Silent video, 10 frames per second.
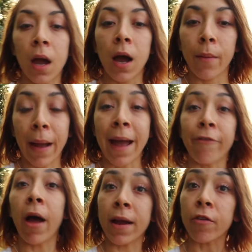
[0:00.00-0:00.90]
Um, I have
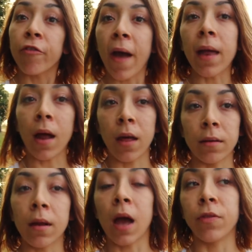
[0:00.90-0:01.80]
higher fat
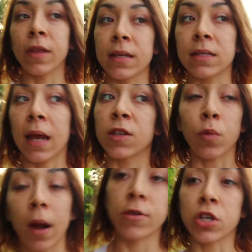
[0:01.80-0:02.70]
on, on these days
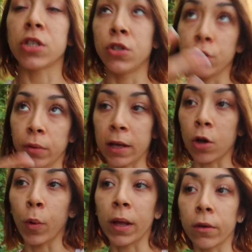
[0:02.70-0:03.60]
where I just do like a
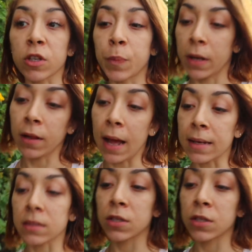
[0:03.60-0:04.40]
quick little spin class.